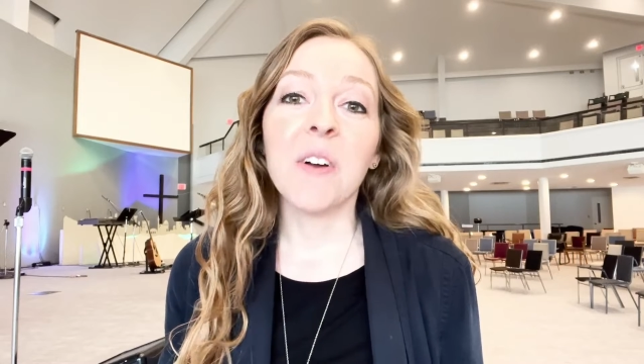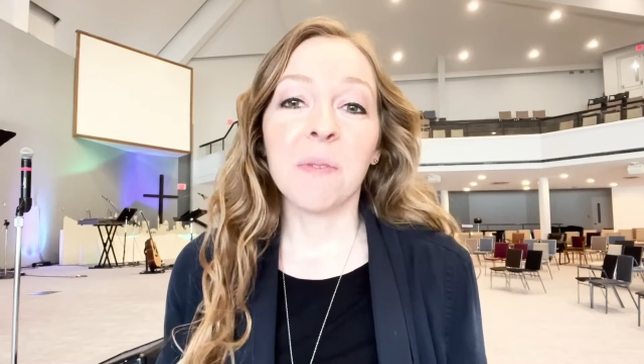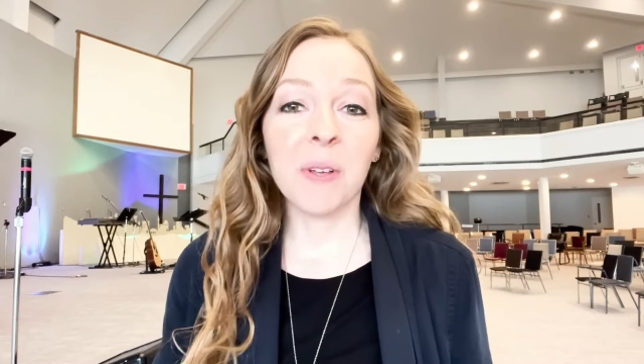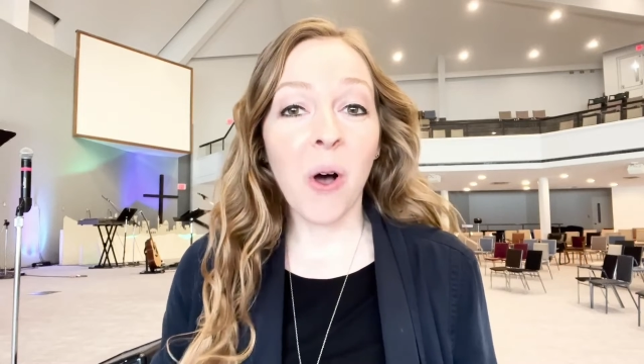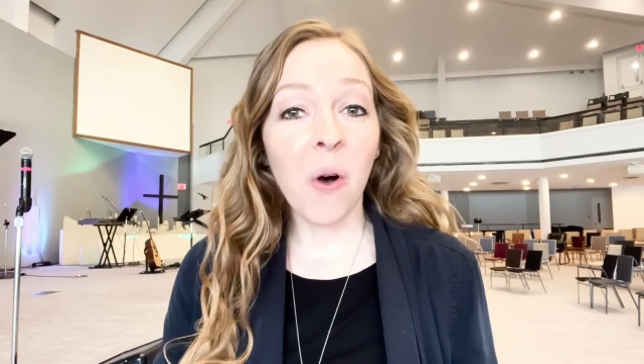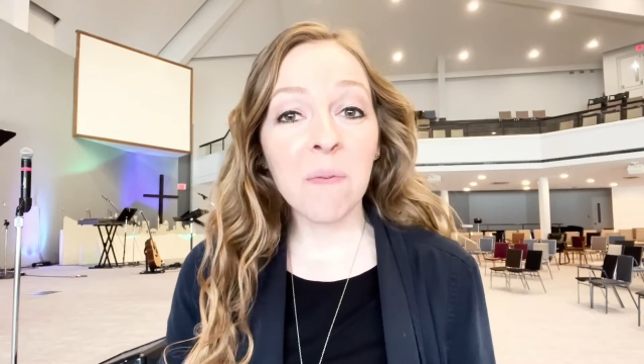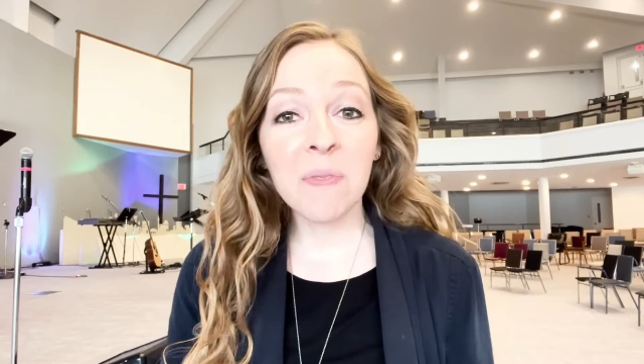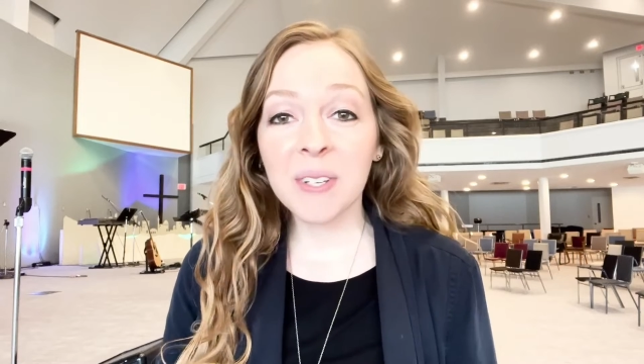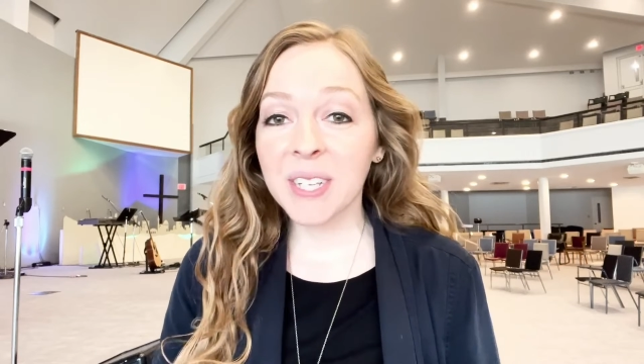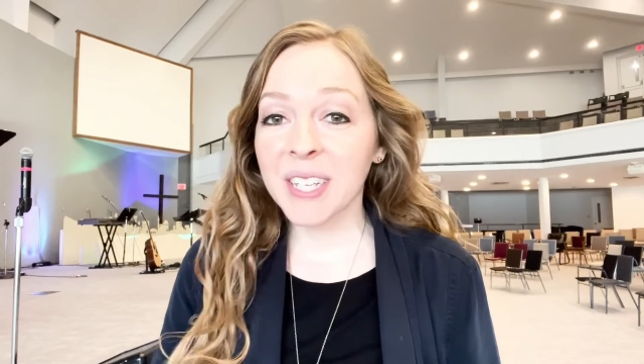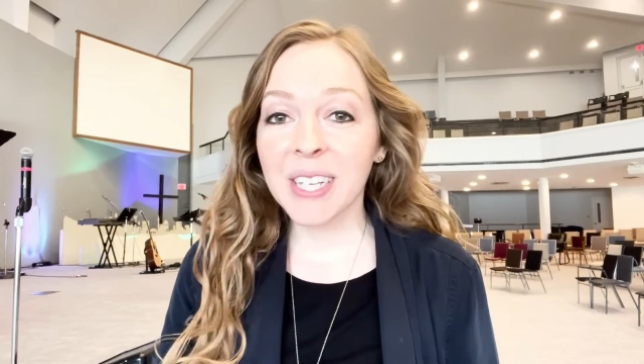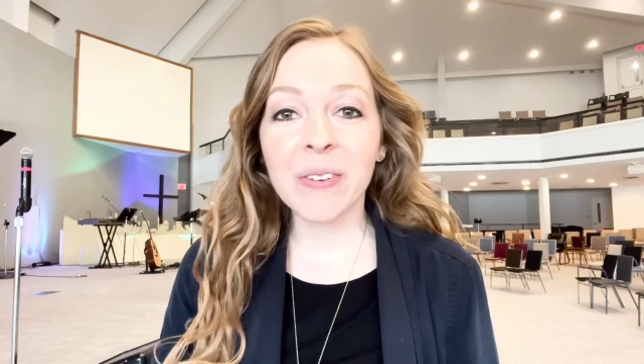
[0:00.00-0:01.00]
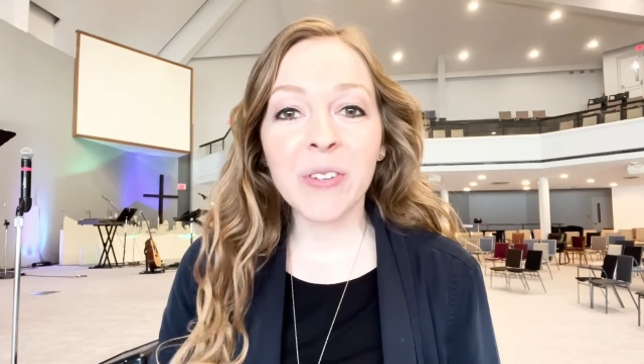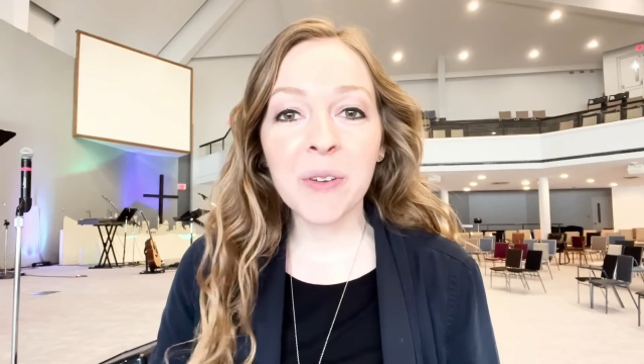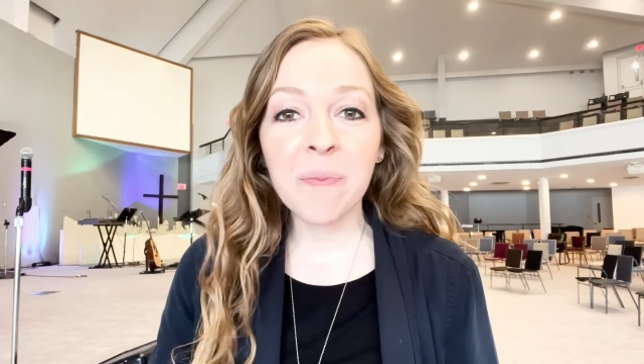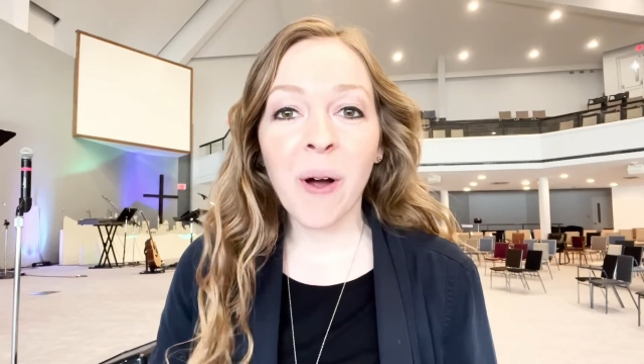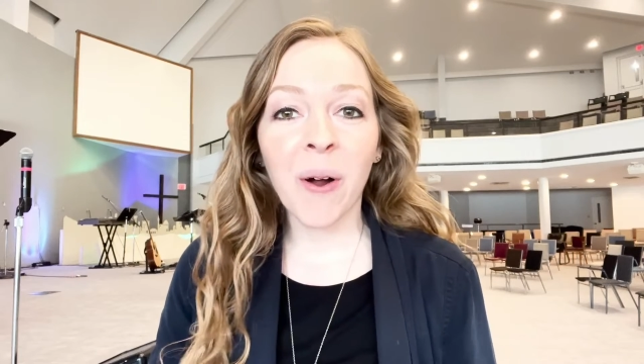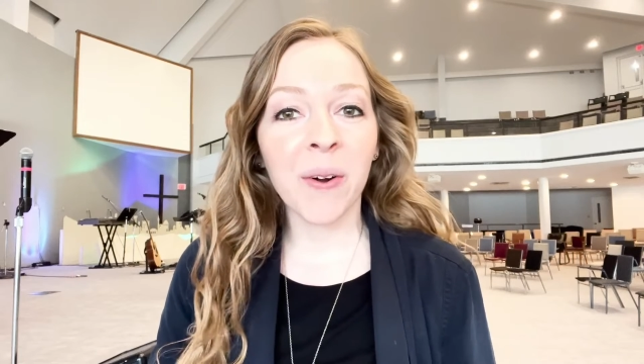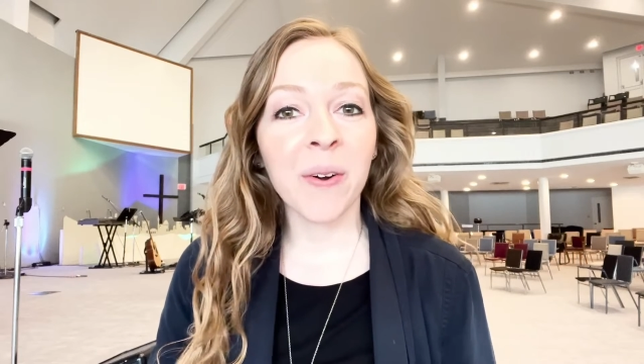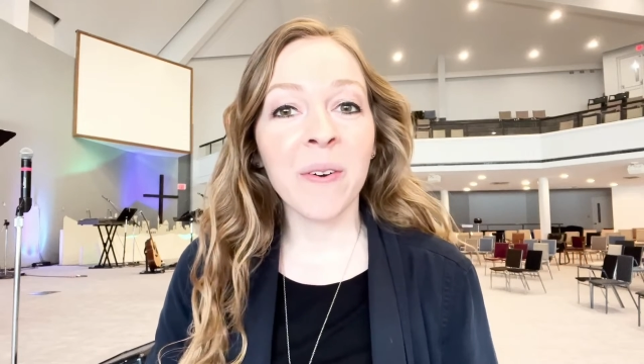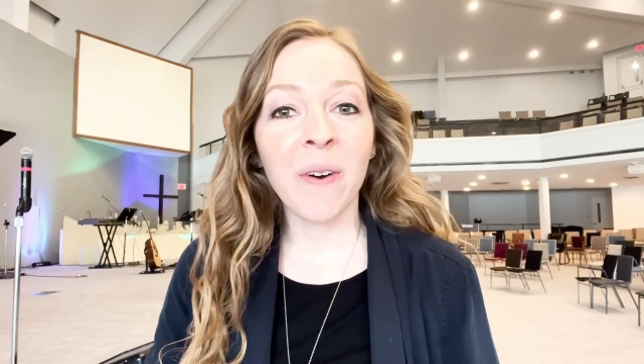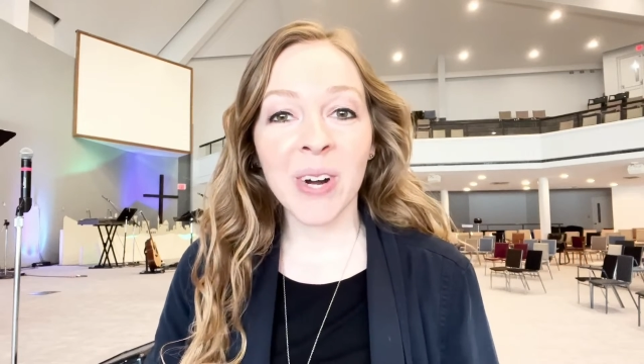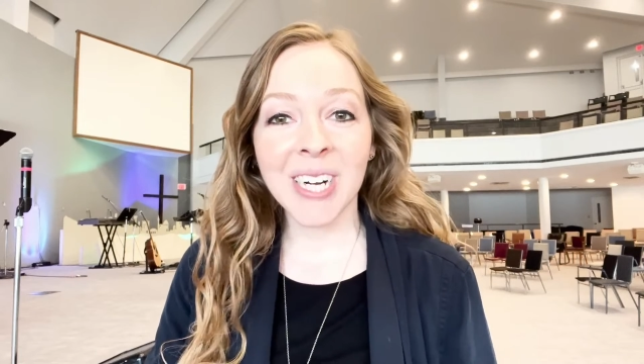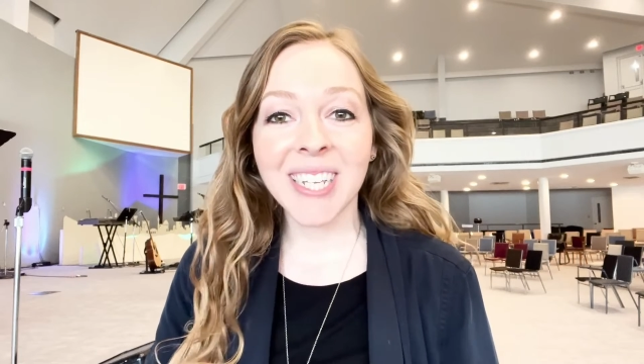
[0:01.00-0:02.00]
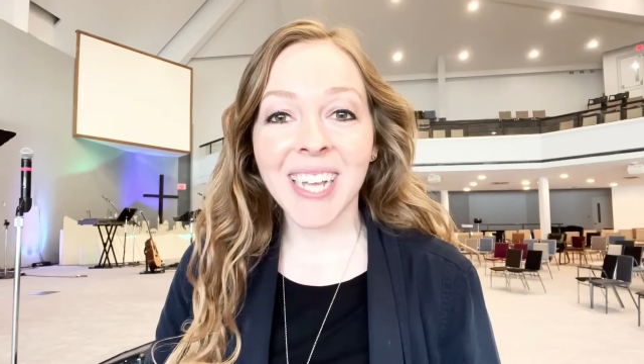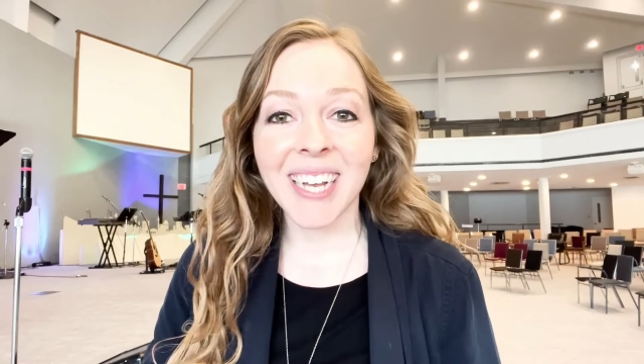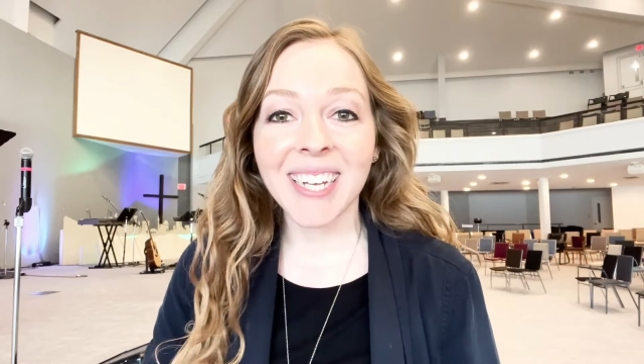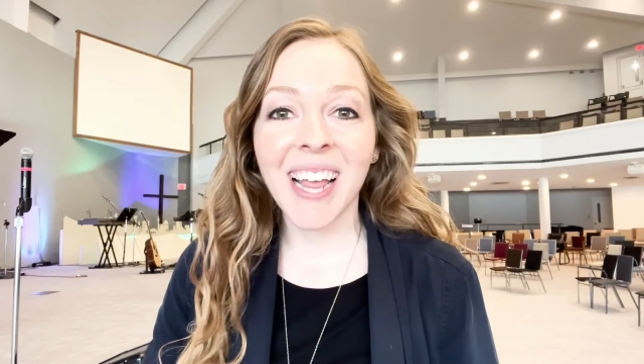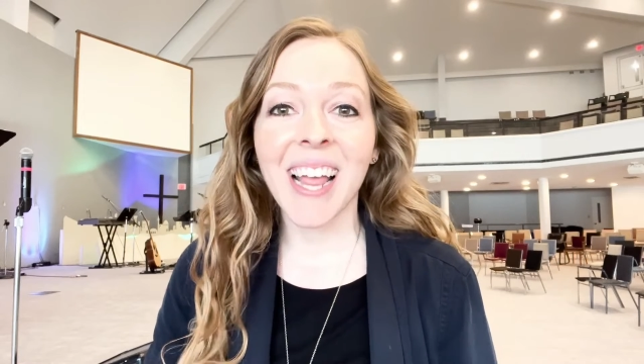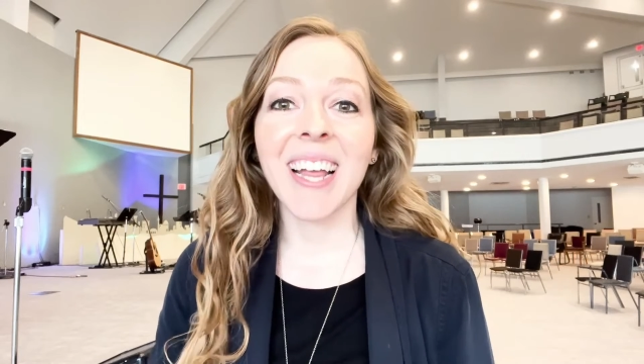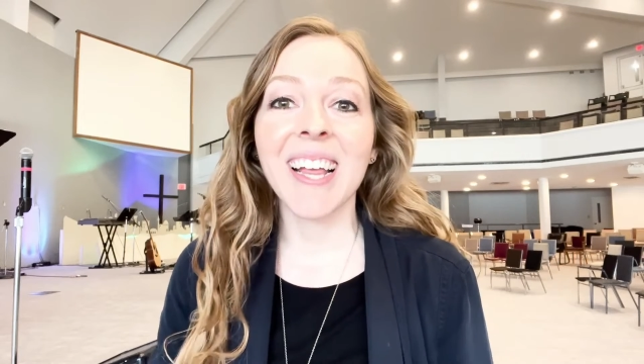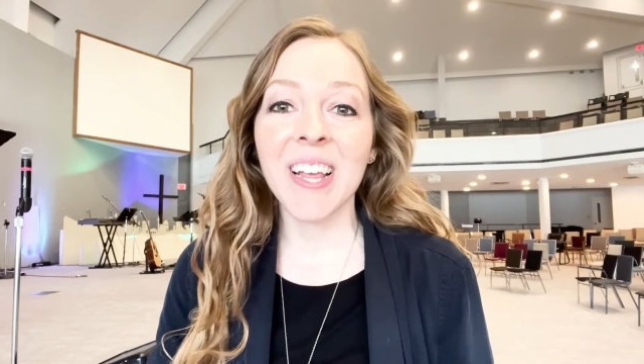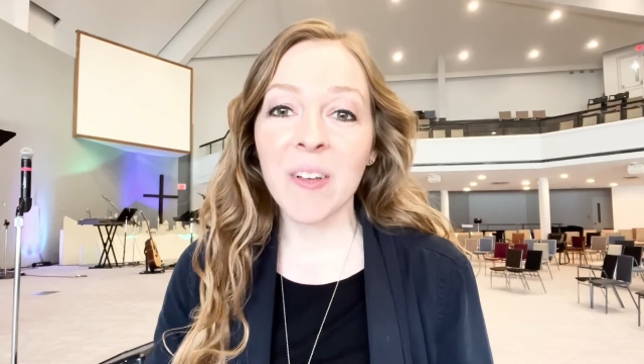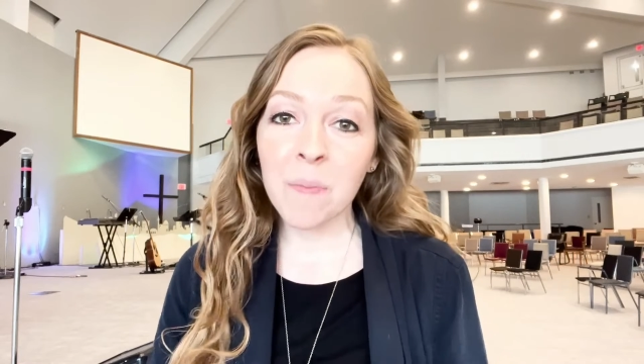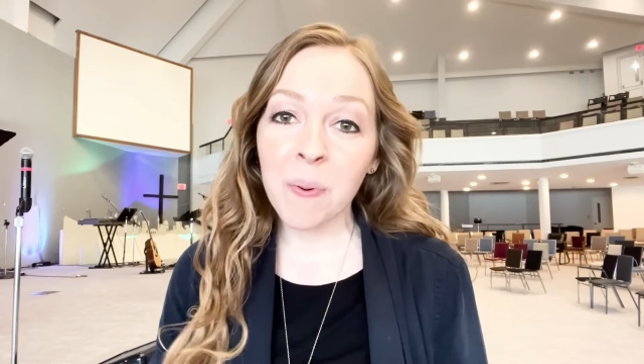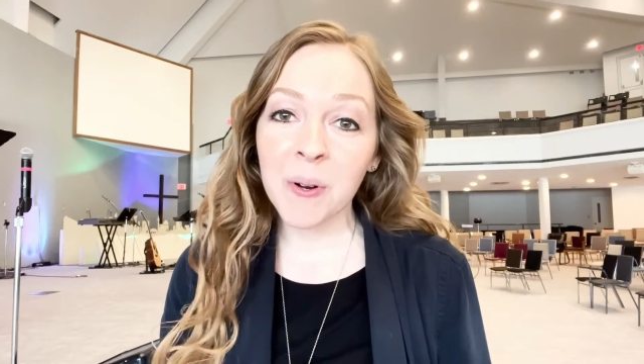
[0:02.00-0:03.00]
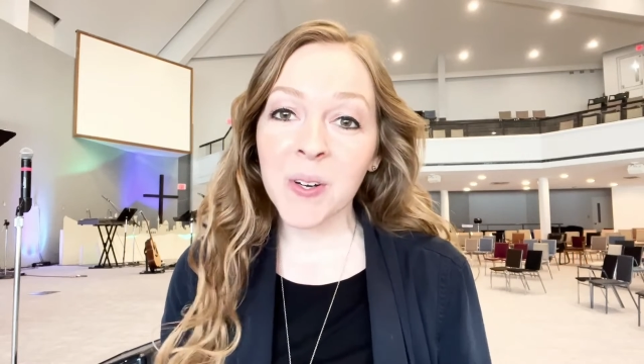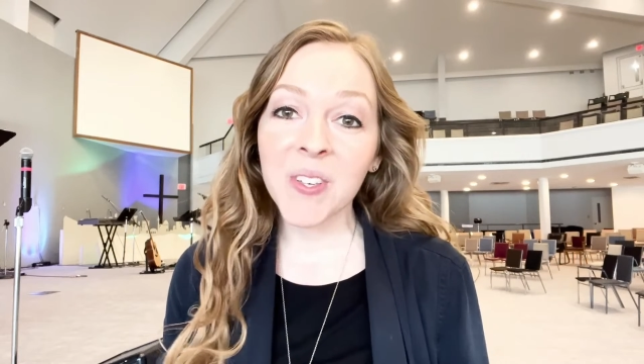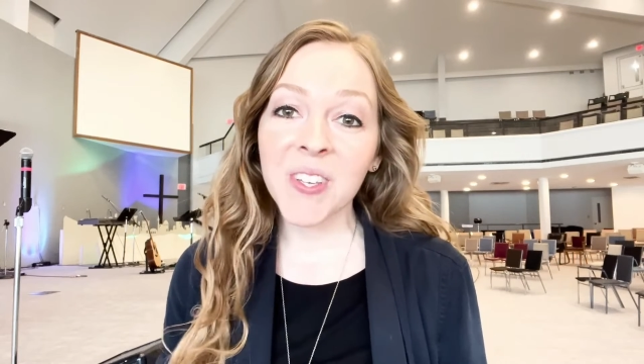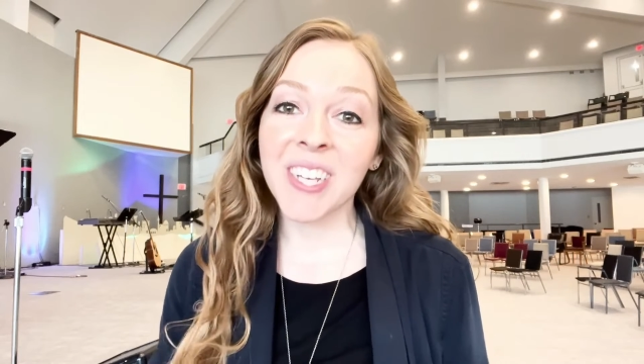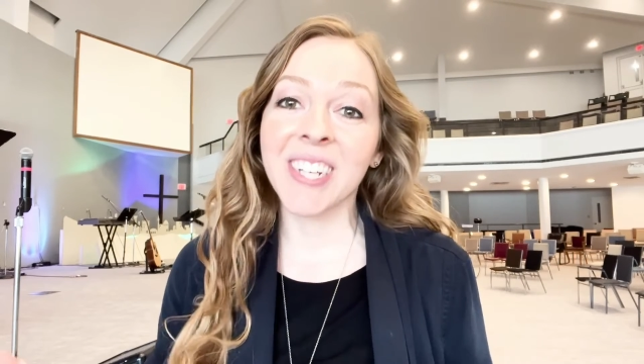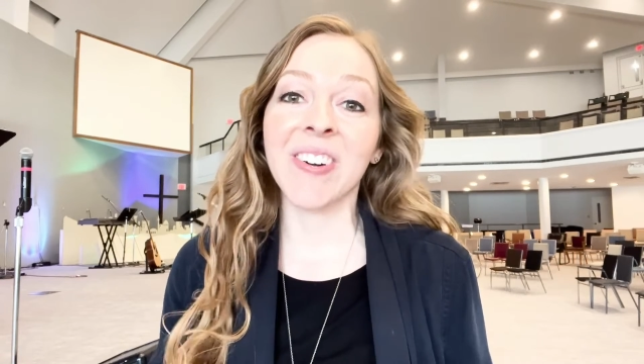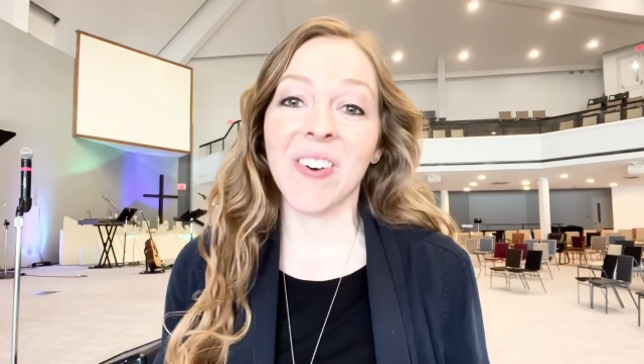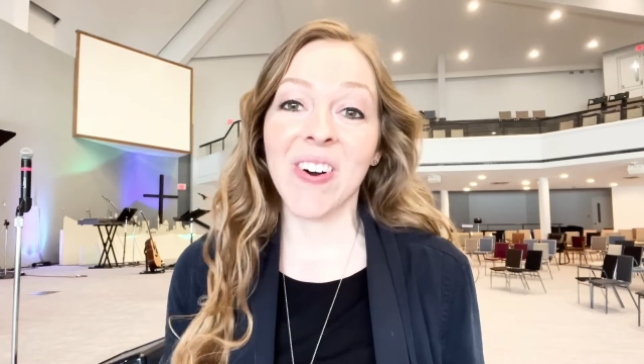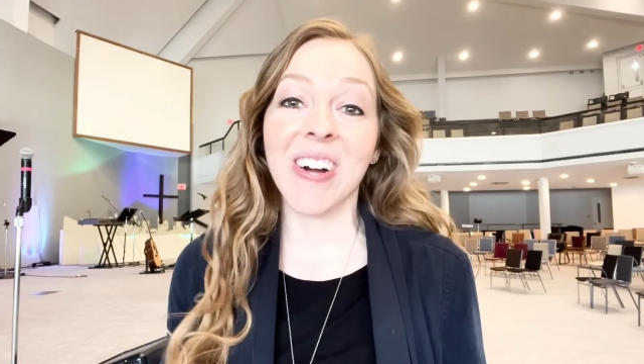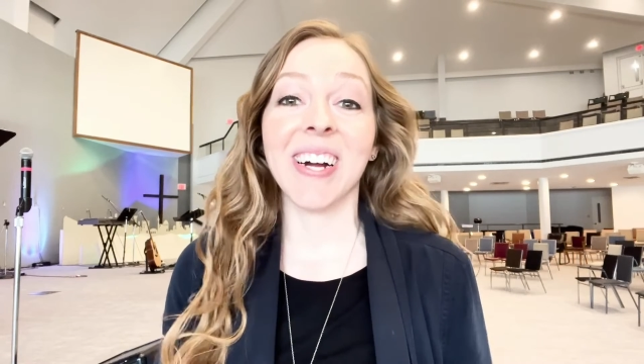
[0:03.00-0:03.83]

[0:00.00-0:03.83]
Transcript: We'll hopefully see you tomorrow or Sunday in person or